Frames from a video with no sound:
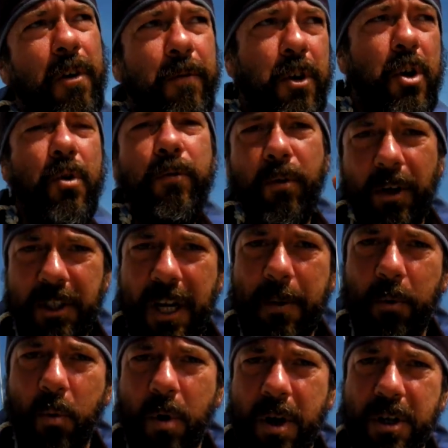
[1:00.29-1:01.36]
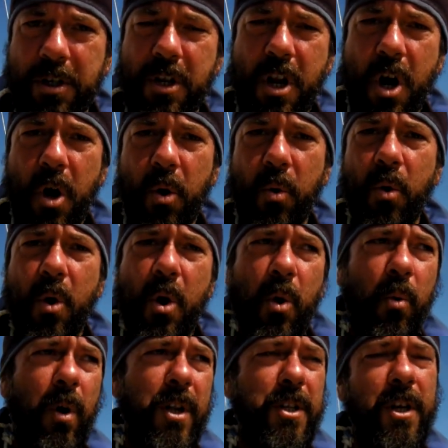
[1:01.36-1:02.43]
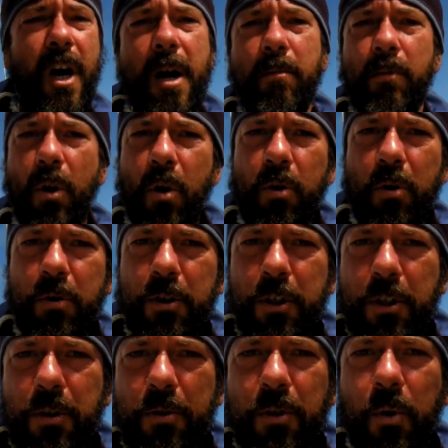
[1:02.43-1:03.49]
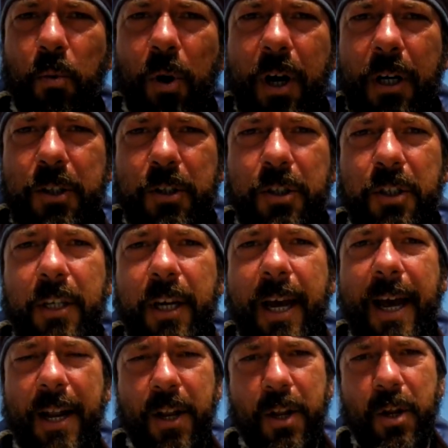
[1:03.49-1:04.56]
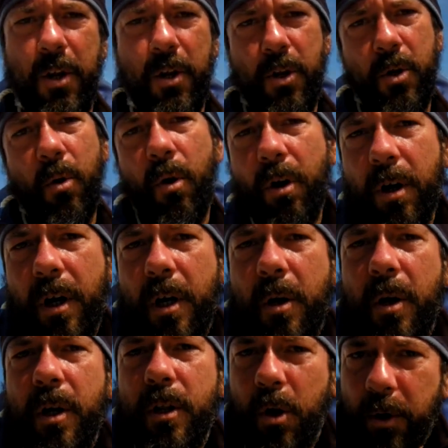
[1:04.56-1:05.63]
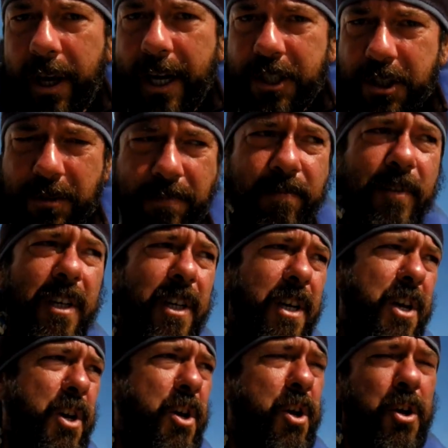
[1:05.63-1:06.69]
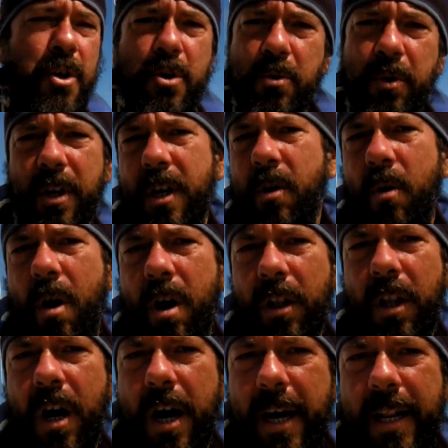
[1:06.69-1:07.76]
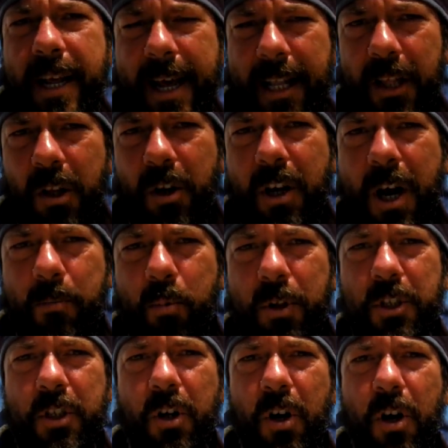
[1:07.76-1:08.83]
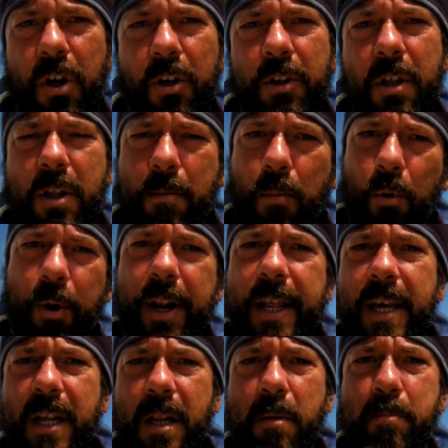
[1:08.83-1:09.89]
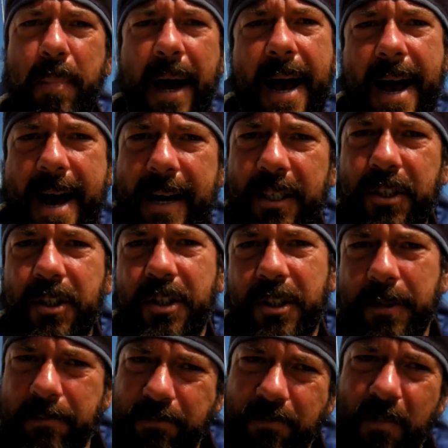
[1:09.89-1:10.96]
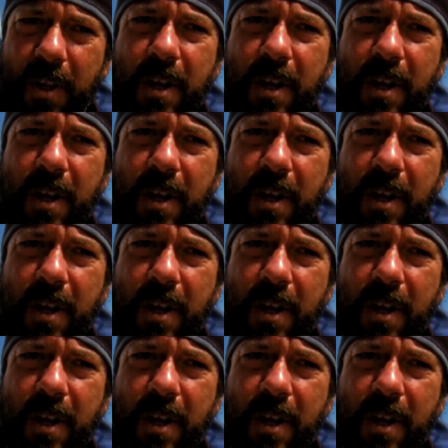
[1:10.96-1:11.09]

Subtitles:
So if you, for example, wanted to know what time local noon was at your location, you could go online and look up what's called the Meridian Pass.